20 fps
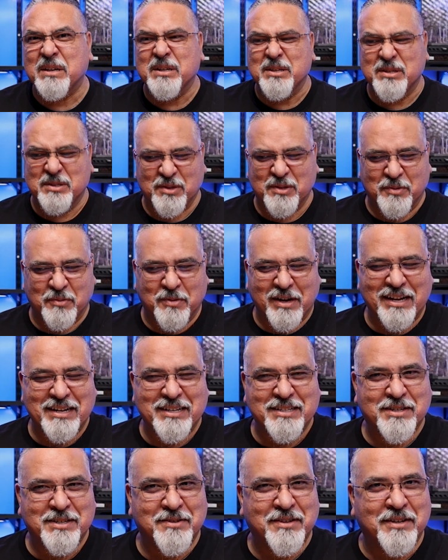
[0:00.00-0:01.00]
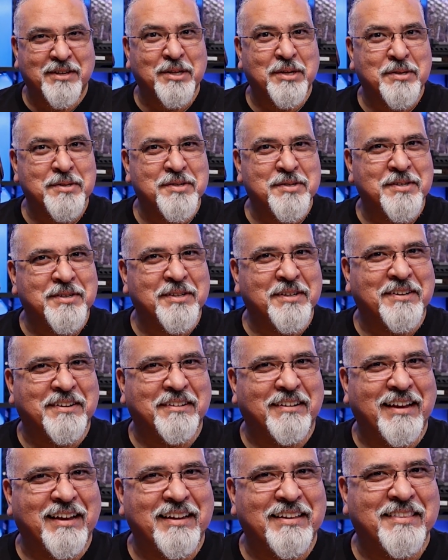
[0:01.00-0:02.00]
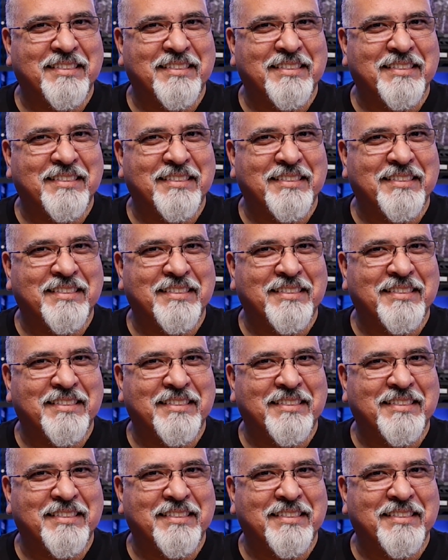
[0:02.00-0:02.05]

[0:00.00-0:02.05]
So why does their enclosure look like